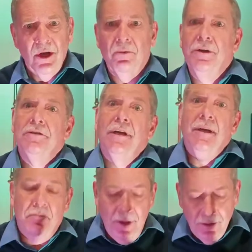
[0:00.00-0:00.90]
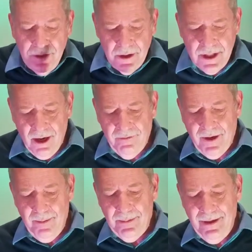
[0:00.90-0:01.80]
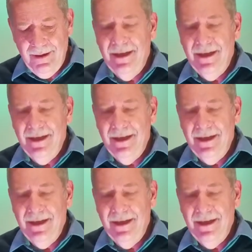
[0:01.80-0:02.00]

while you're trying to build yourself up,